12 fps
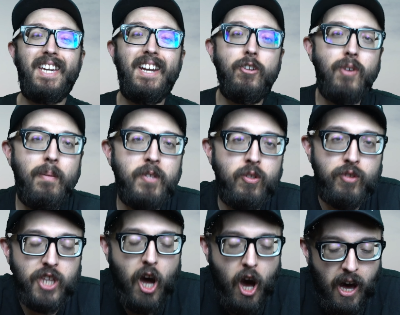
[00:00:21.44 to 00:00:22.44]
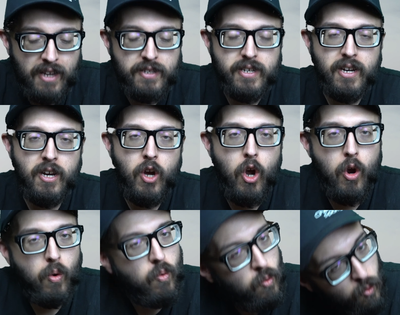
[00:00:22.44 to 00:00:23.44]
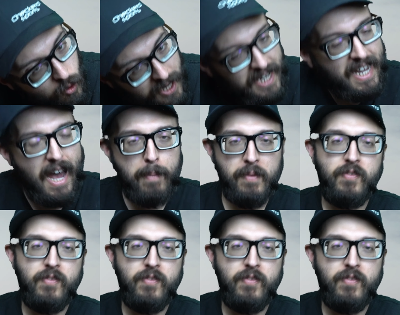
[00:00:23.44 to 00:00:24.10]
again another episode of the Honda recap.